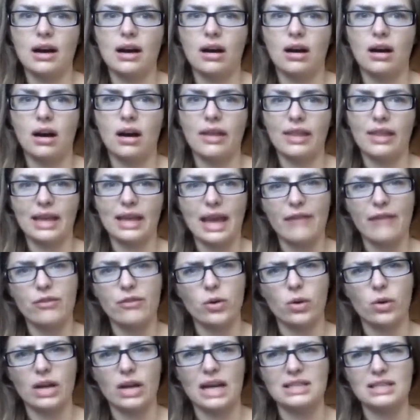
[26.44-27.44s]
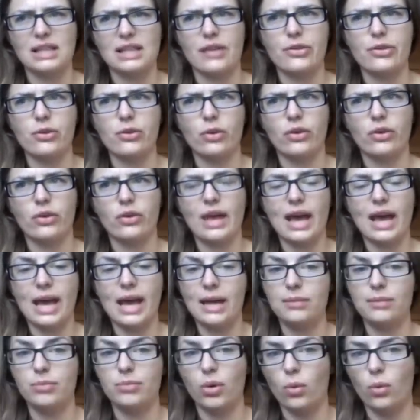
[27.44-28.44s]
I think everyone has that thought in their
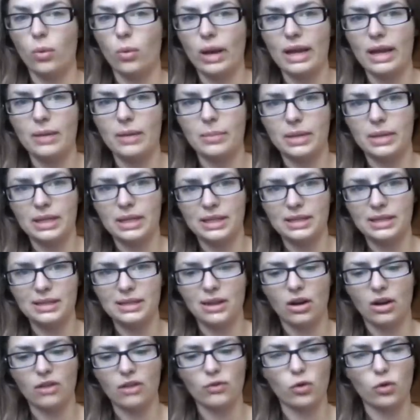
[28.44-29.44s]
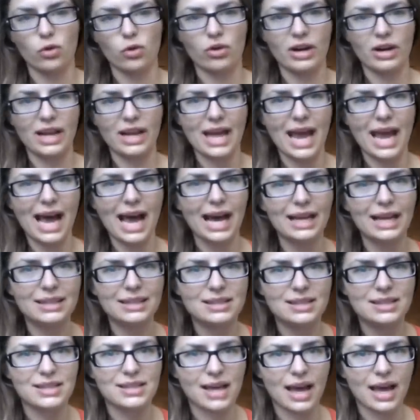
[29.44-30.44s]
head. But wait a minute, I've already had
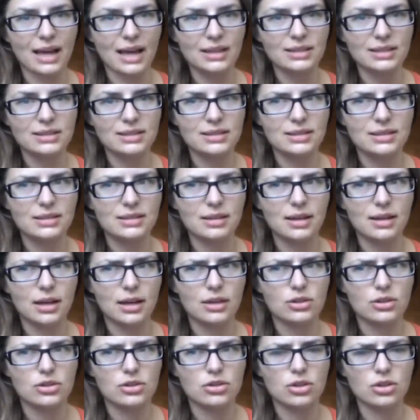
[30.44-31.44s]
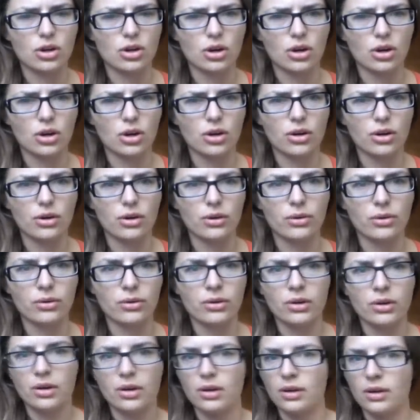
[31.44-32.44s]
sex so
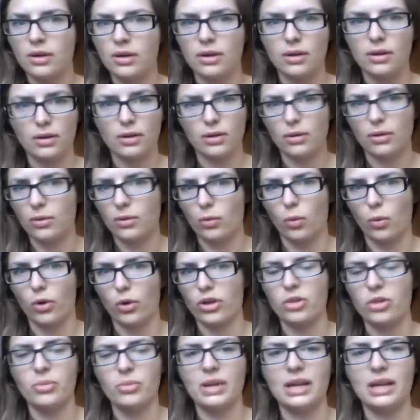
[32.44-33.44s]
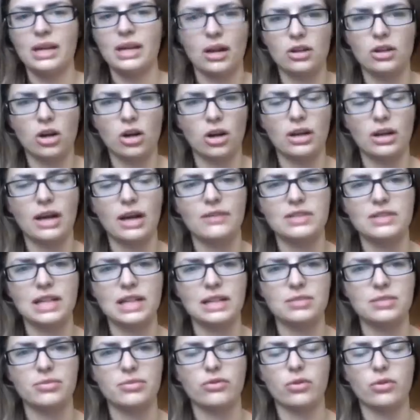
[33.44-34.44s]
what do you mean I can't have
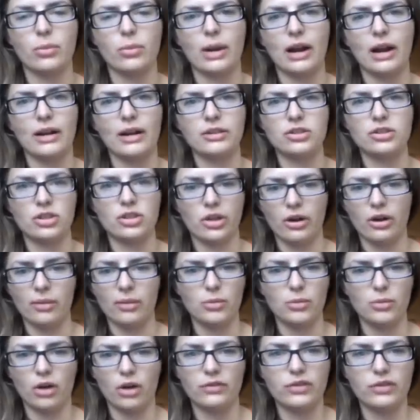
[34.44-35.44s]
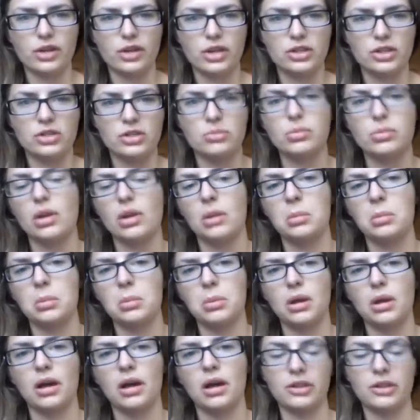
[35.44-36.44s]
sex before marriage? You know, I'm not a virgin, blah, blah, blah.